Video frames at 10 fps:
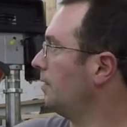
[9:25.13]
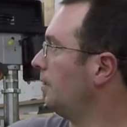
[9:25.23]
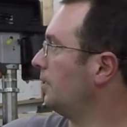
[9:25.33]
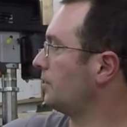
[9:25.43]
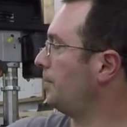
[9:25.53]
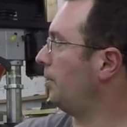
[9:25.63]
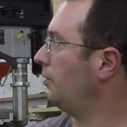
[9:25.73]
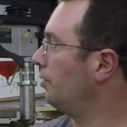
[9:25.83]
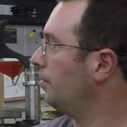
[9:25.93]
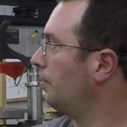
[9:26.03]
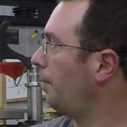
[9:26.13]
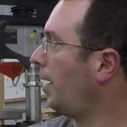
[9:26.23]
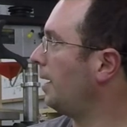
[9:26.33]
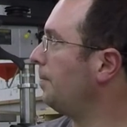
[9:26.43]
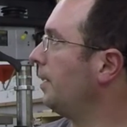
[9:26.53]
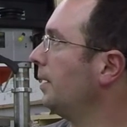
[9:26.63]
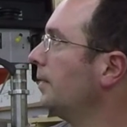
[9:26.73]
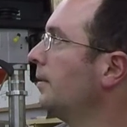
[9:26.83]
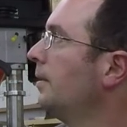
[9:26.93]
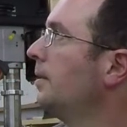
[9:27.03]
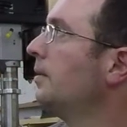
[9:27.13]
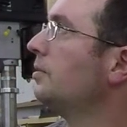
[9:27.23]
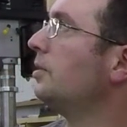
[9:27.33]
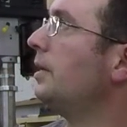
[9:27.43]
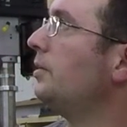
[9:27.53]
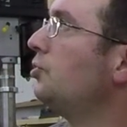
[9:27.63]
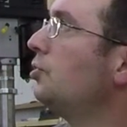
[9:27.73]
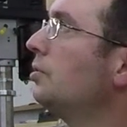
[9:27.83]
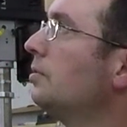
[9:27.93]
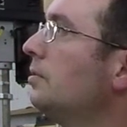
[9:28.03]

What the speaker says: as I build the piping to each